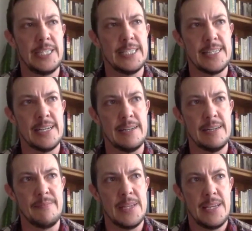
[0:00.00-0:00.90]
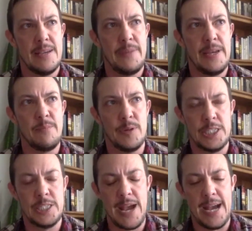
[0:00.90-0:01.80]
has been
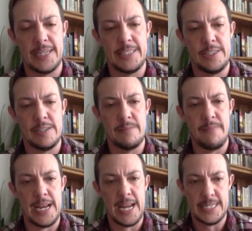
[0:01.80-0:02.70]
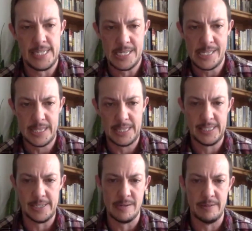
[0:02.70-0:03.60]
pushed back to May 19th.
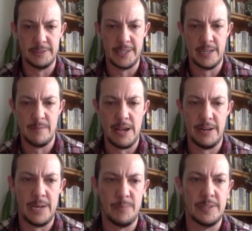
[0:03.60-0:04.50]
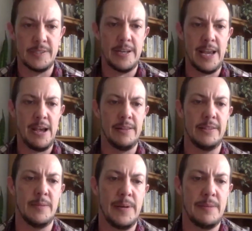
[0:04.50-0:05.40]
So it was going to come out in April. So now
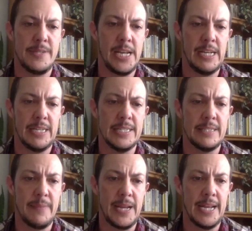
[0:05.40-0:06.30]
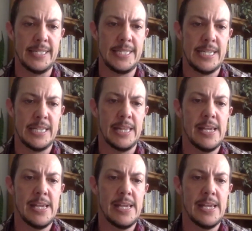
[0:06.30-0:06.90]
the pub date is May 19th.